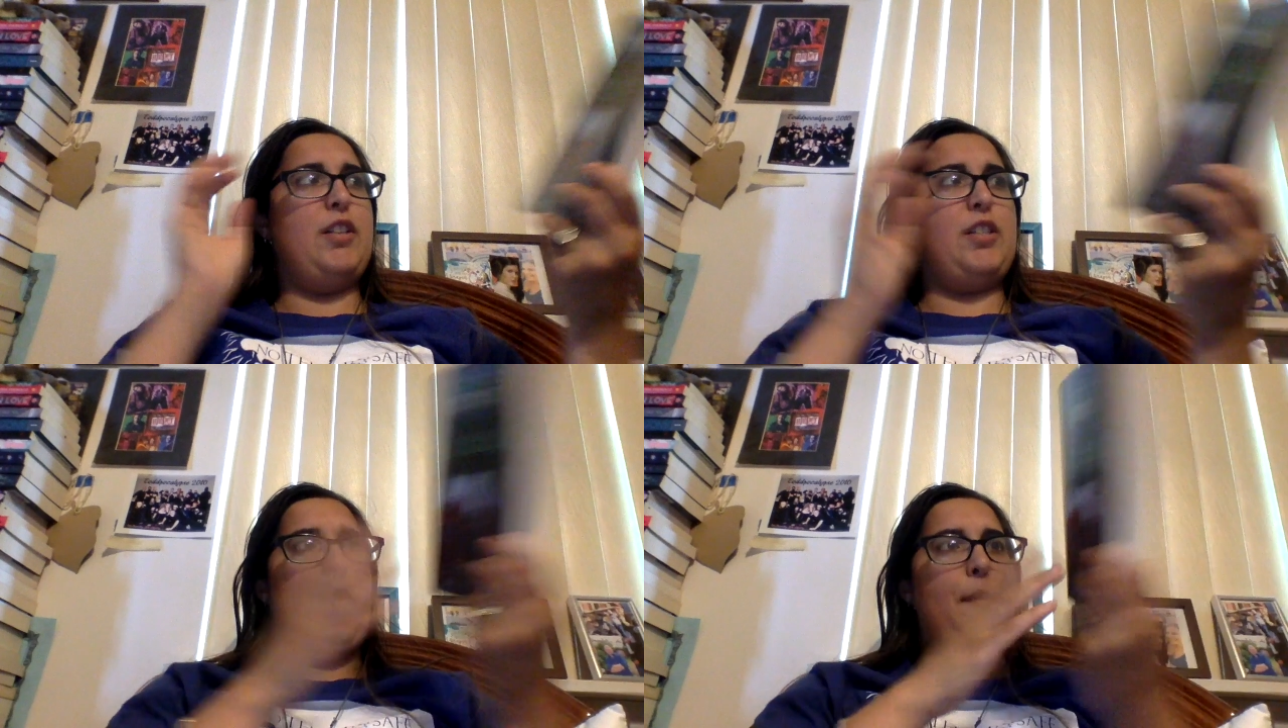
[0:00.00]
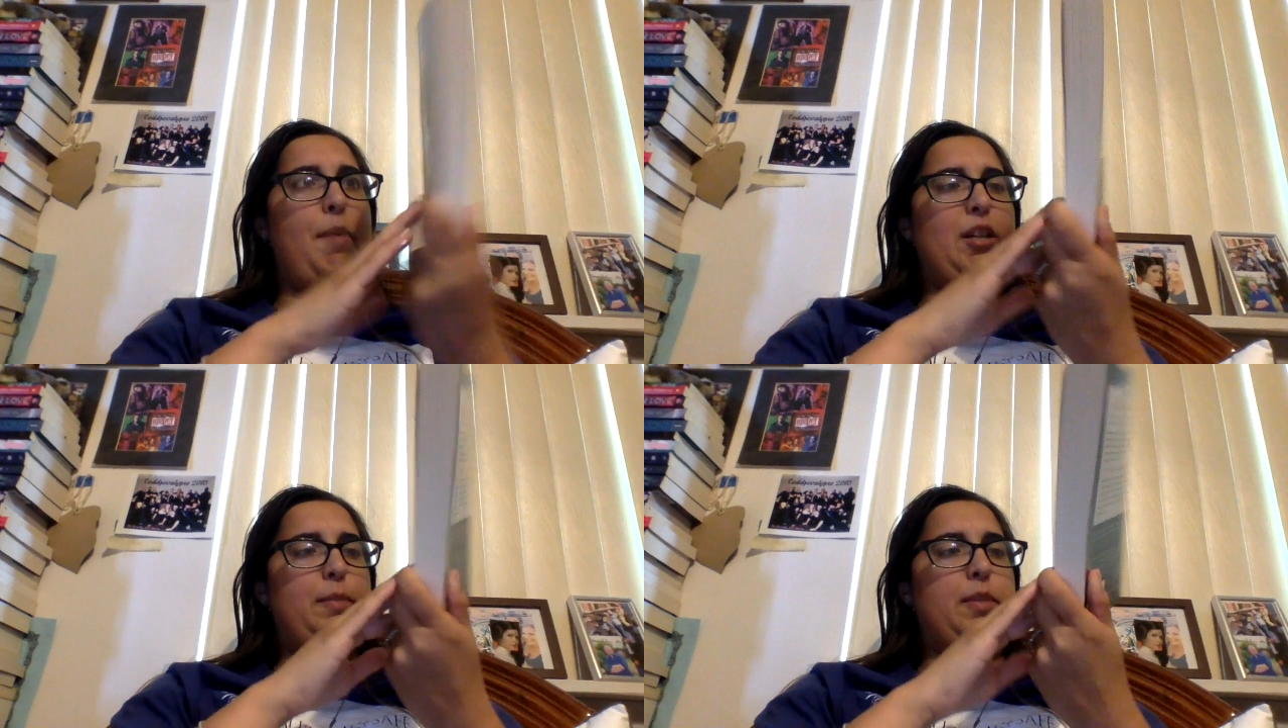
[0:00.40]
So I
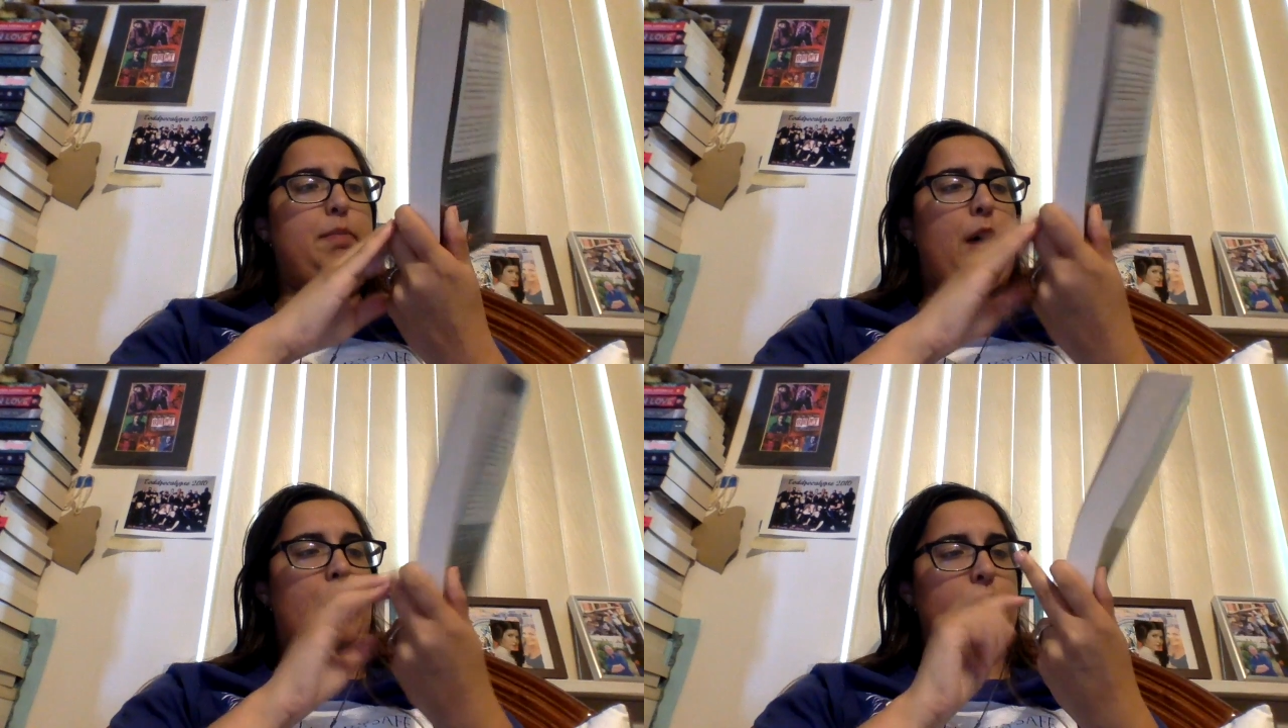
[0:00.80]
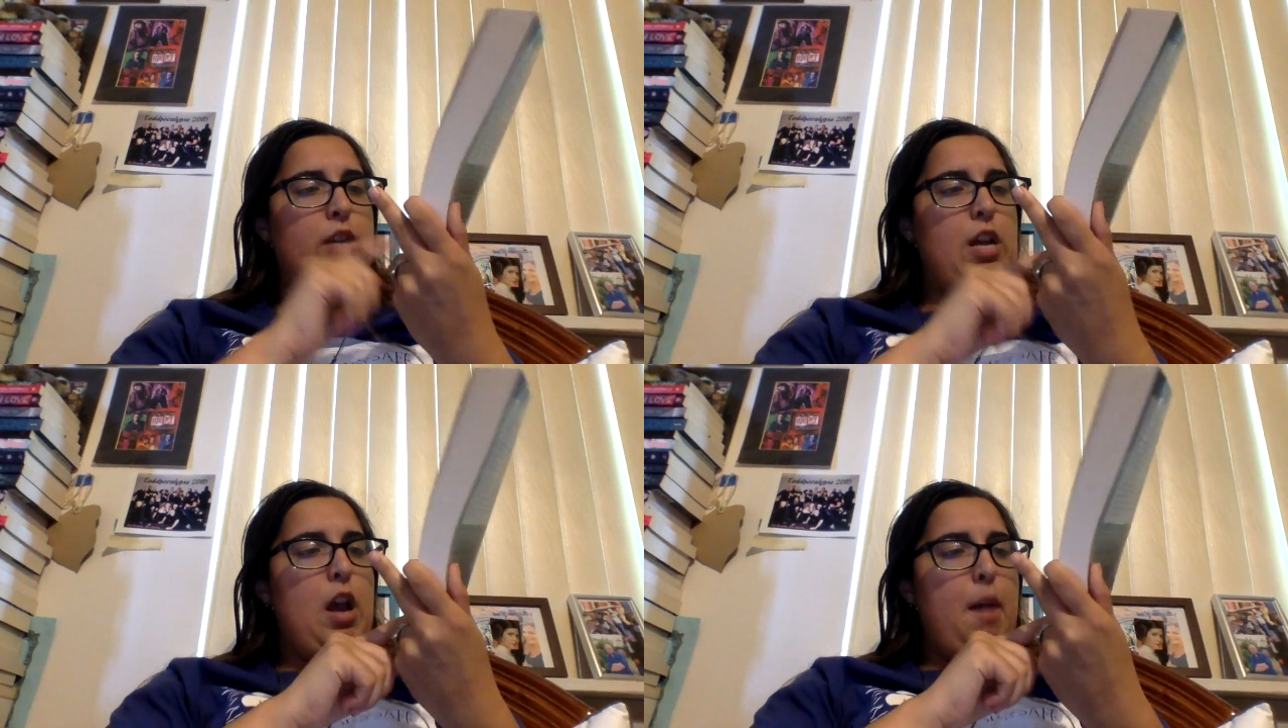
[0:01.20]
picked up Spelled
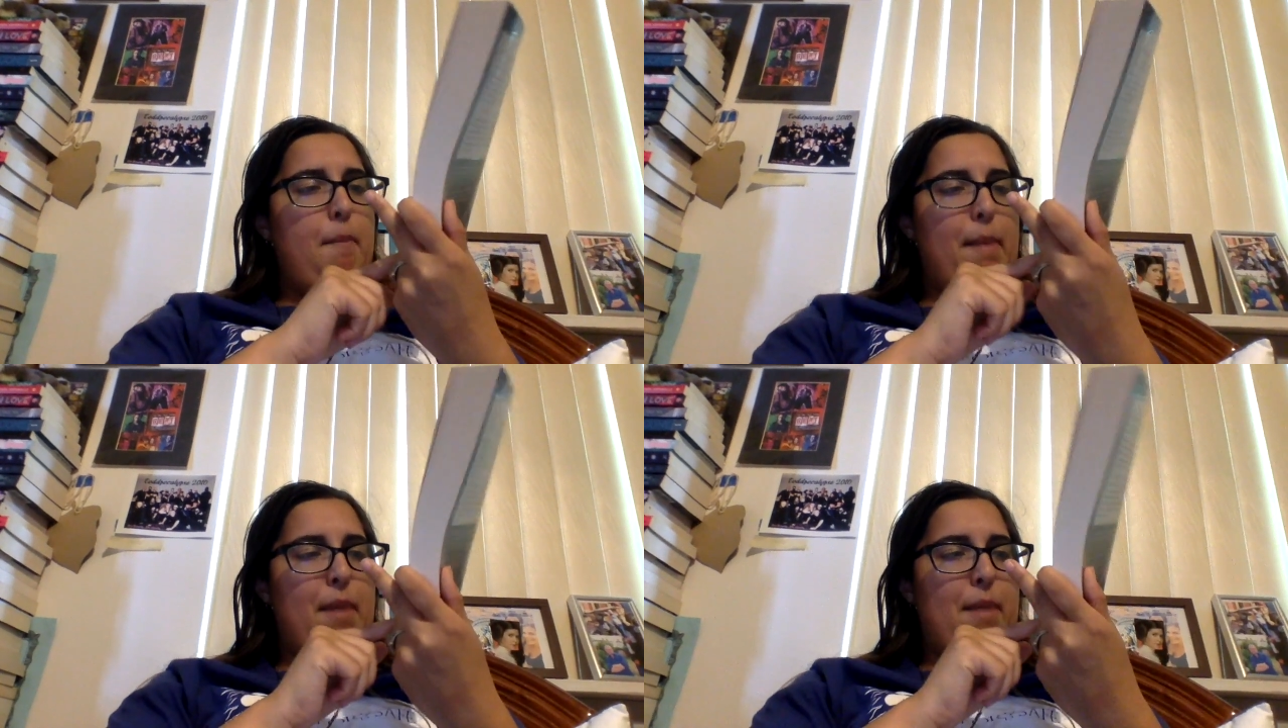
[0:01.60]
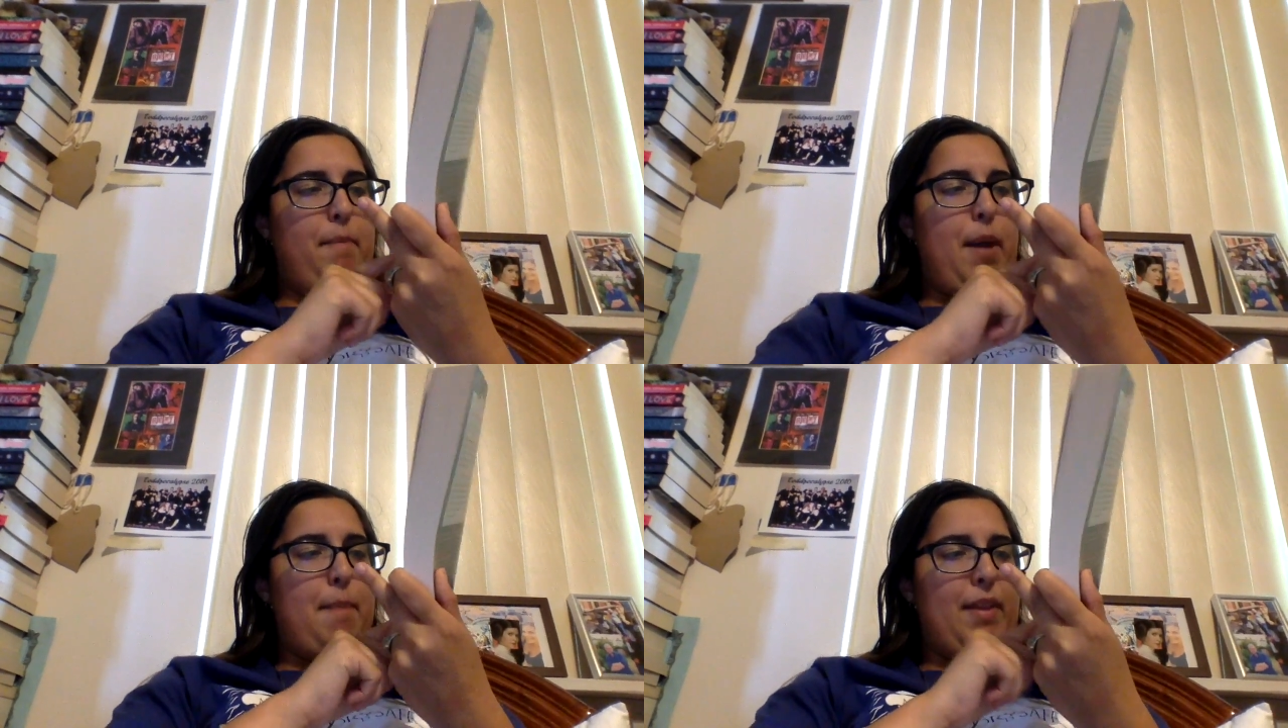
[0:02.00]

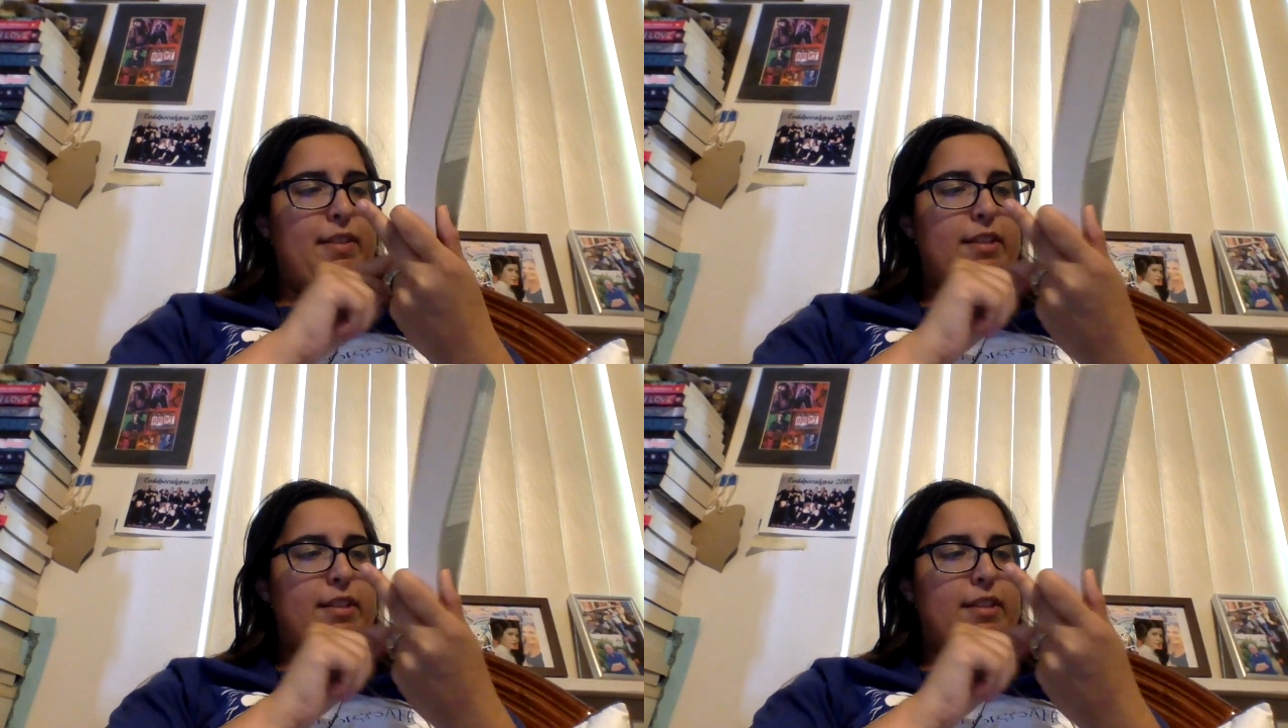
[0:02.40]
by Betsy